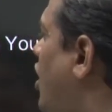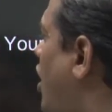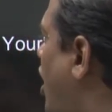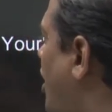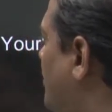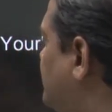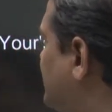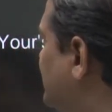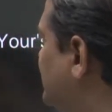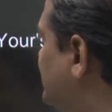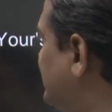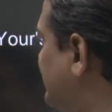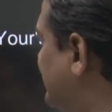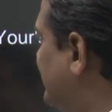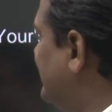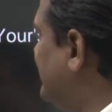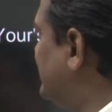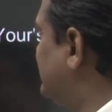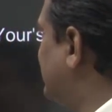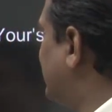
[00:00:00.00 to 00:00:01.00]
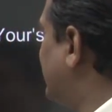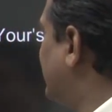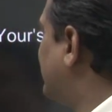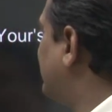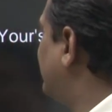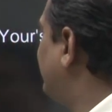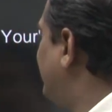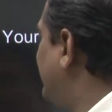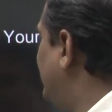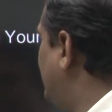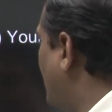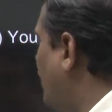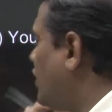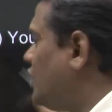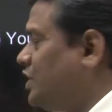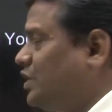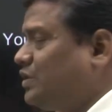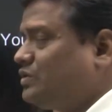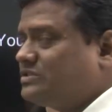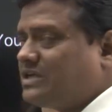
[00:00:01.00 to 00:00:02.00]
option C is correct. We
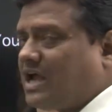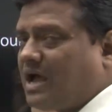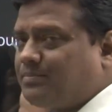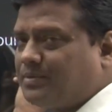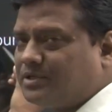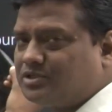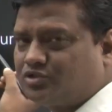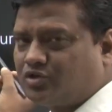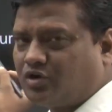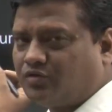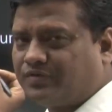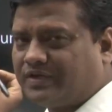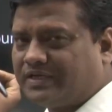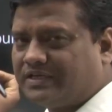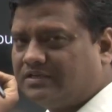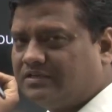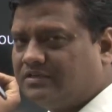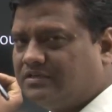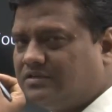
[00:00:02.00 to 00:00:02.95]
don't use apostrophe